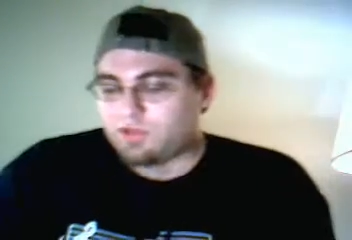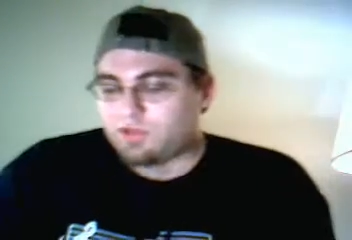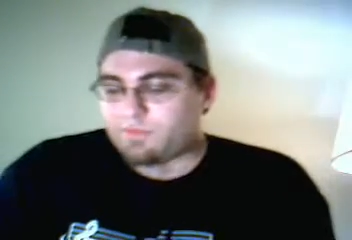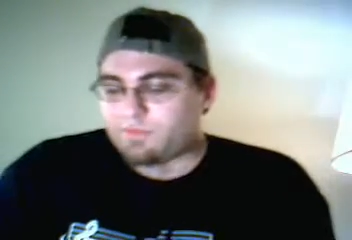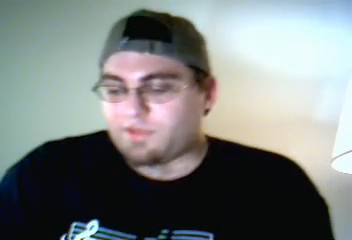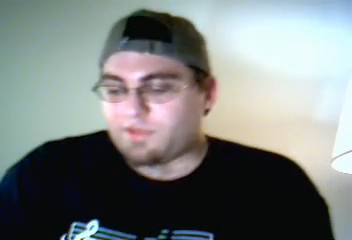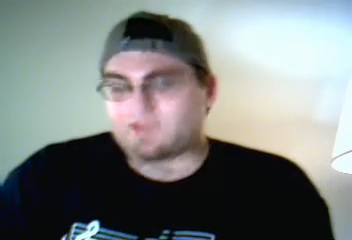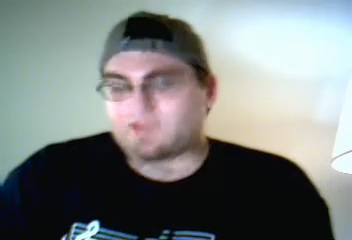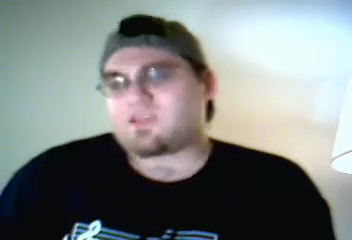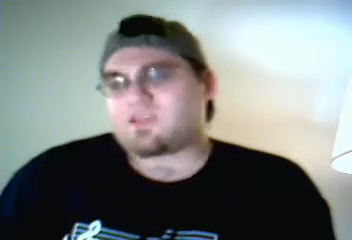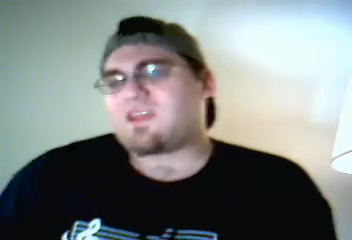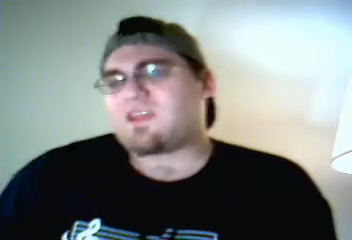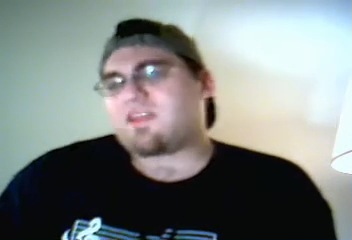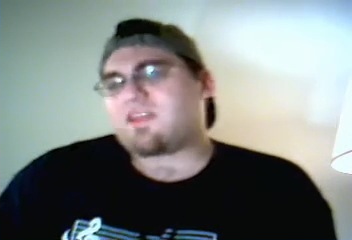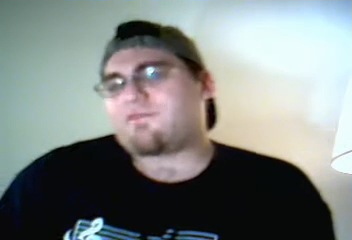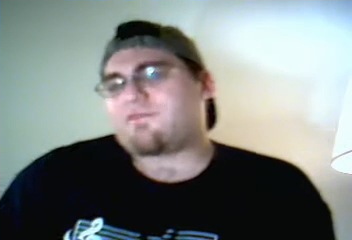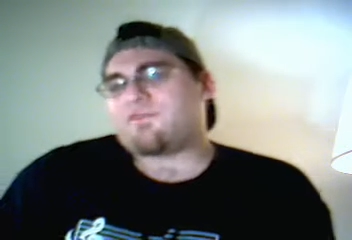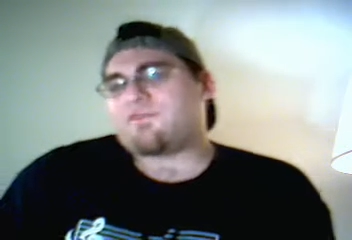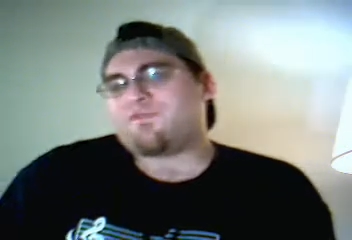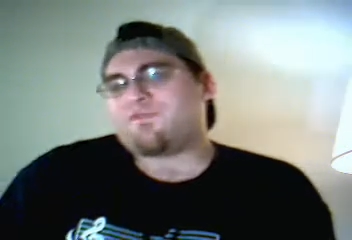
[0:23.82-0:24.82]
because I need
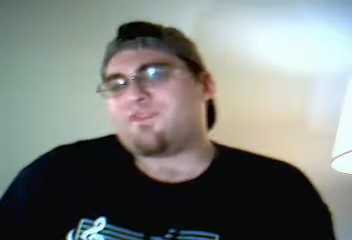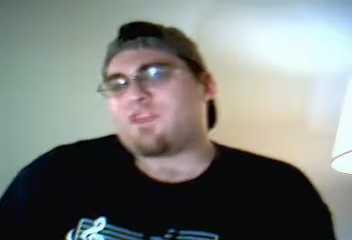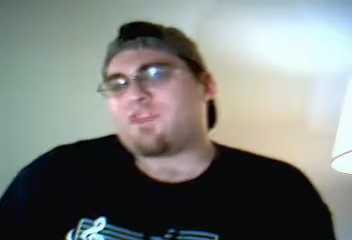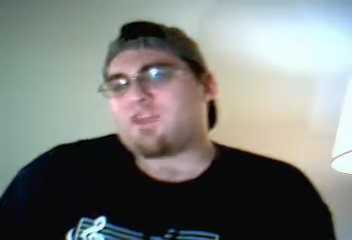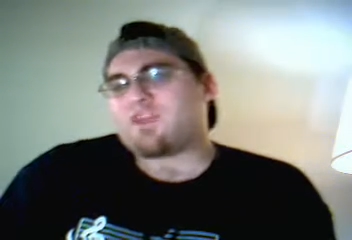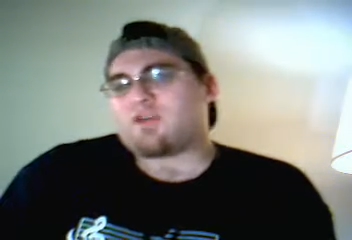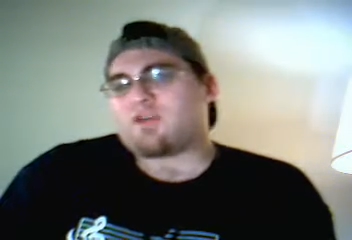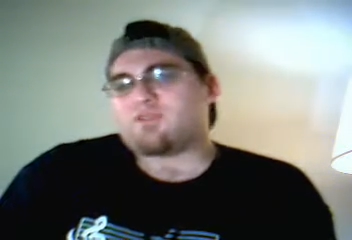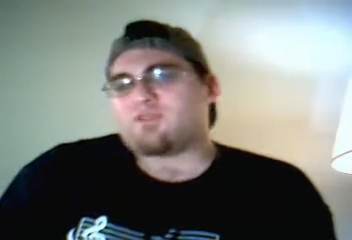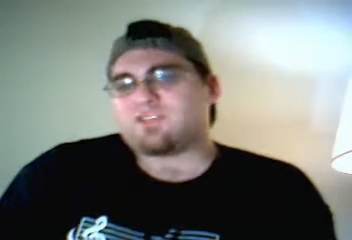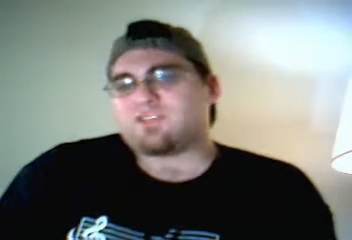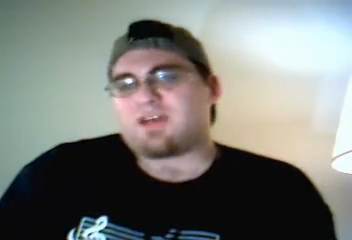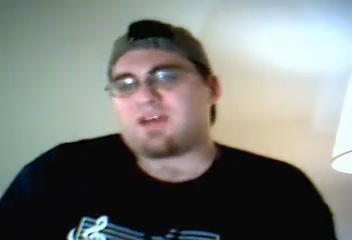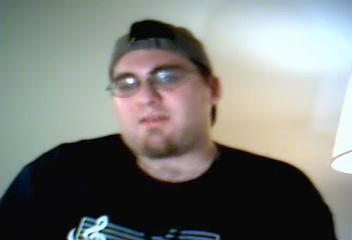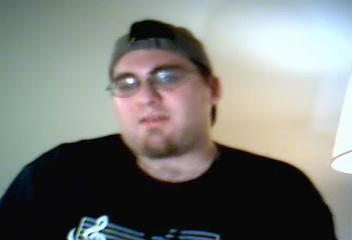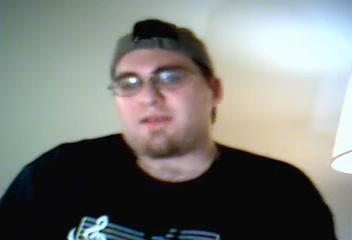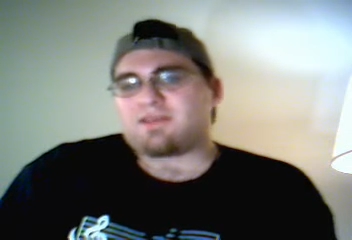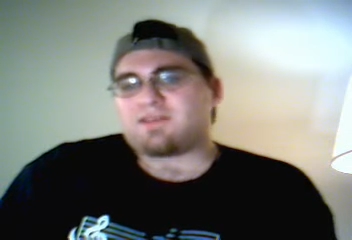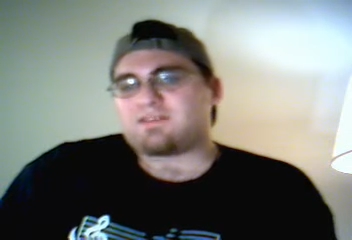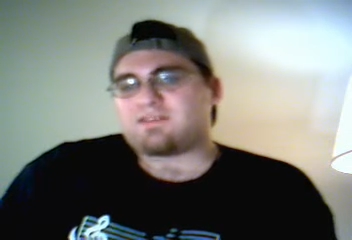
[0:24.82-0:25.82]
a few videos
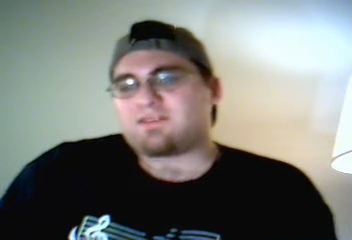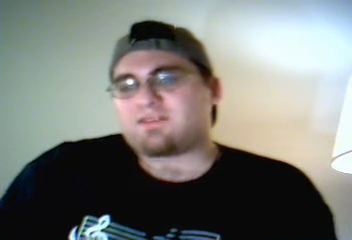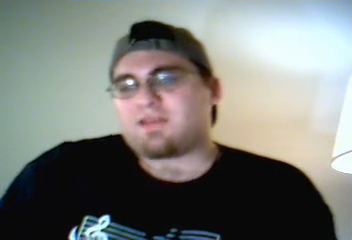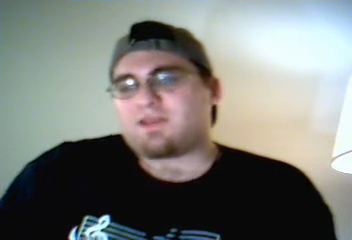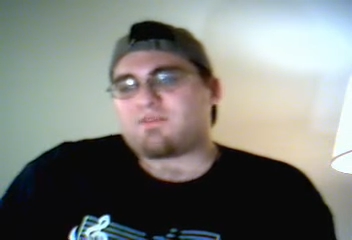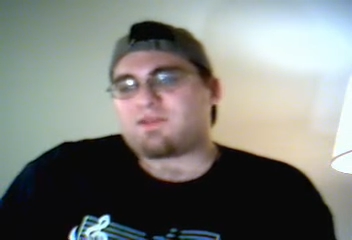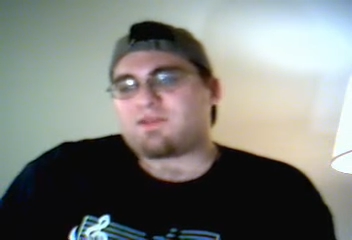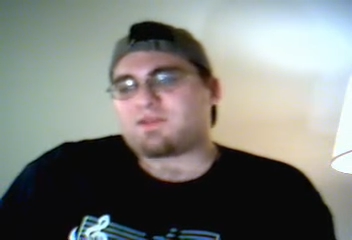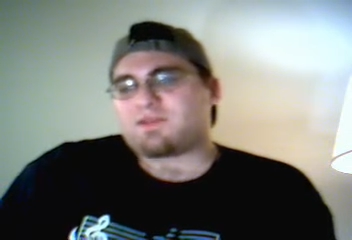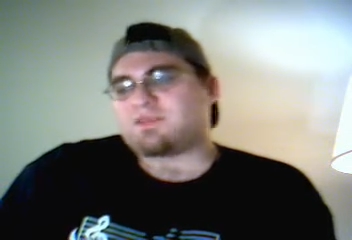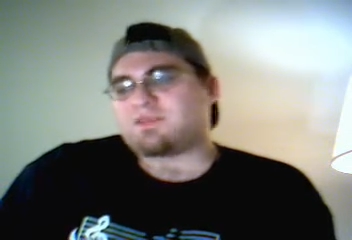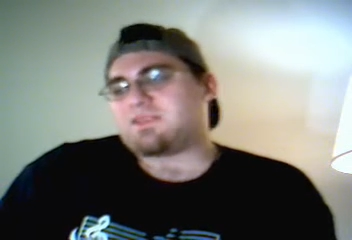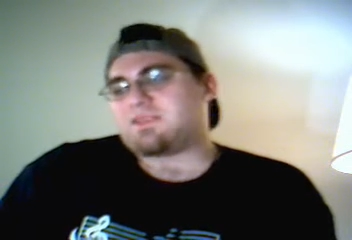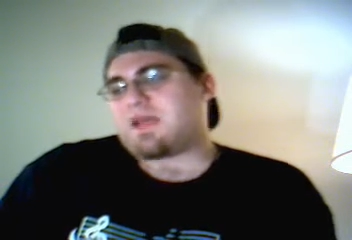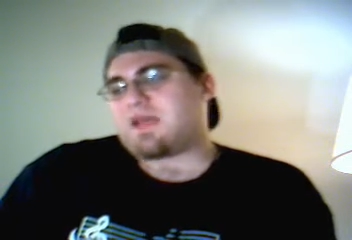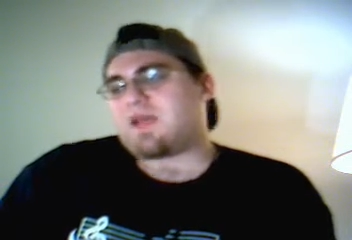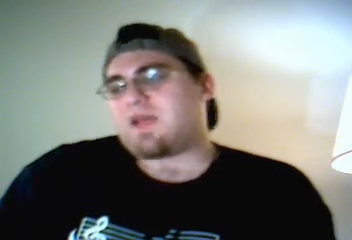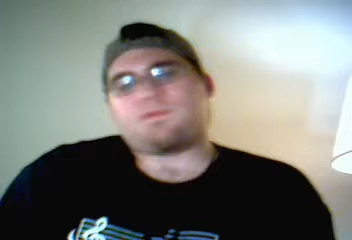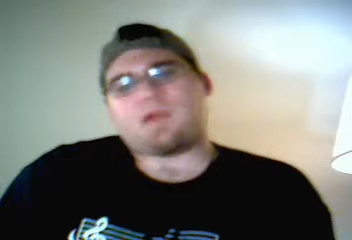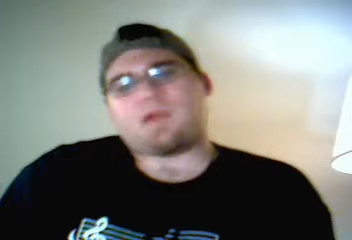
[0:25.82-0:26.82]
on my site, because
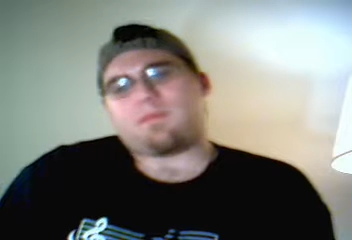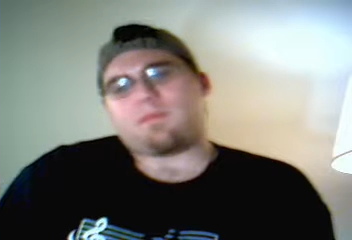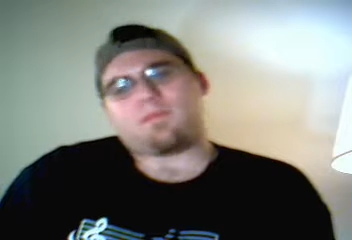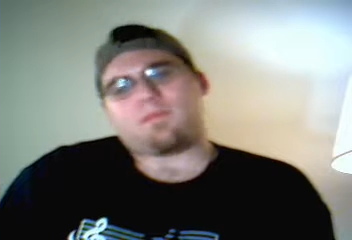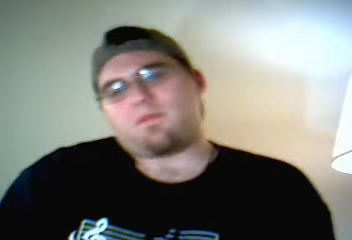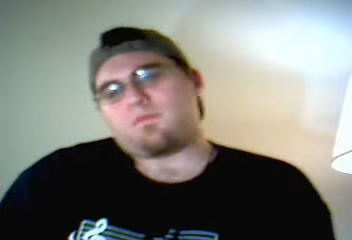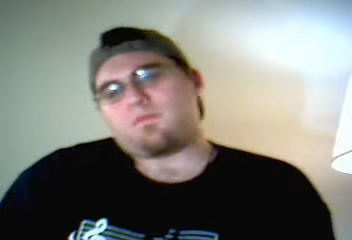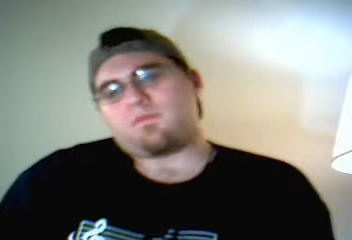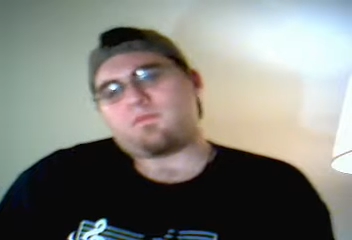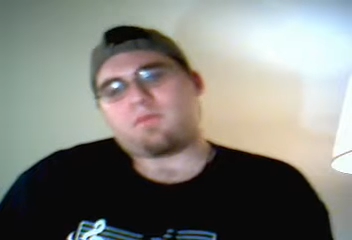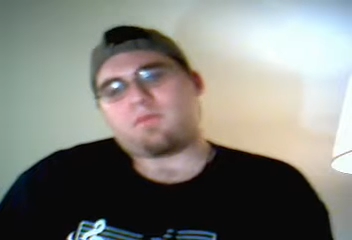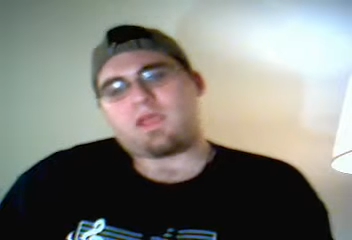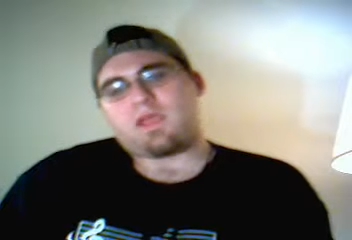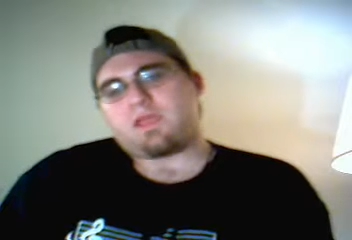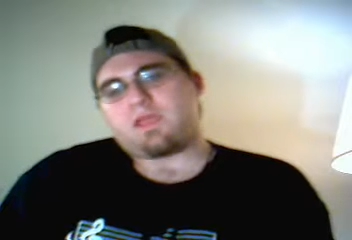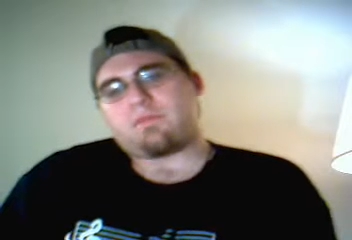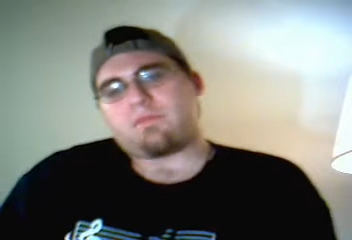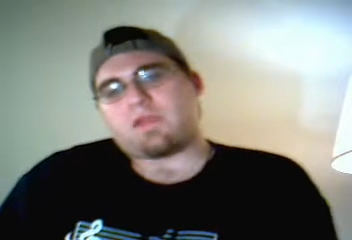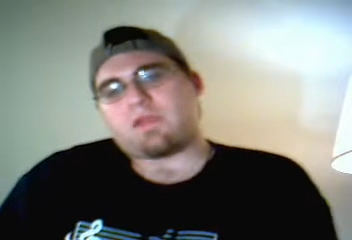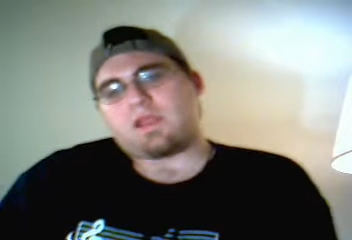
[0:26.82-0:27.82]
I have not been
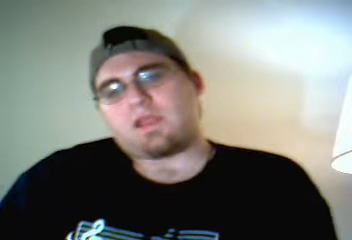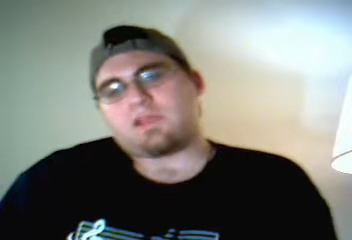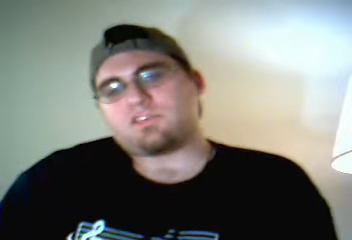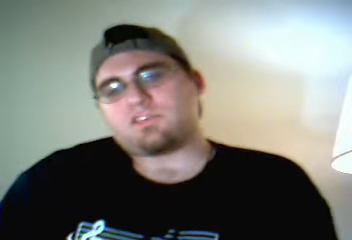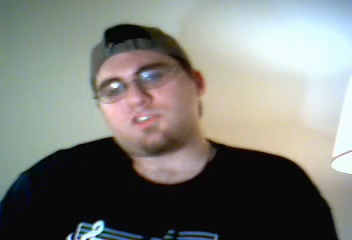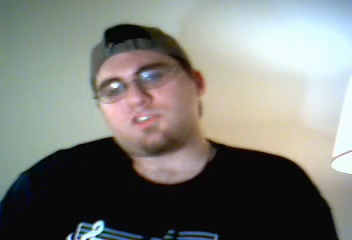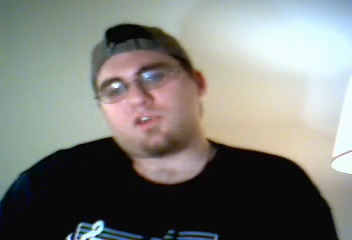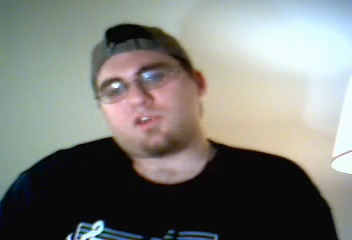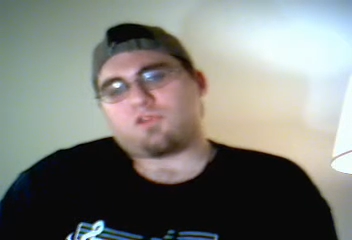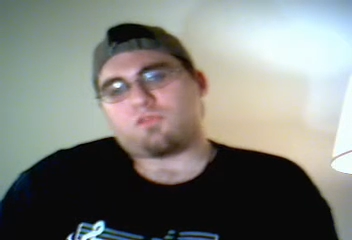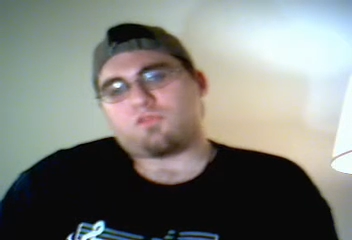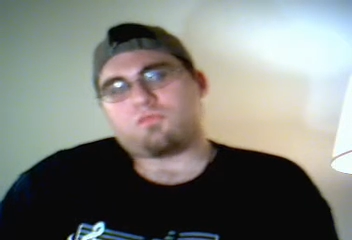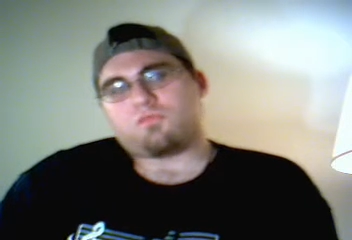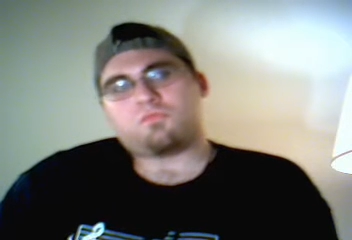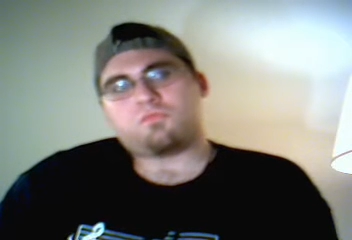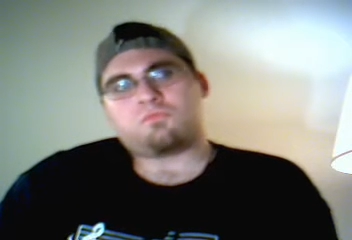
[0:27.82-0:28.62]
making many, so...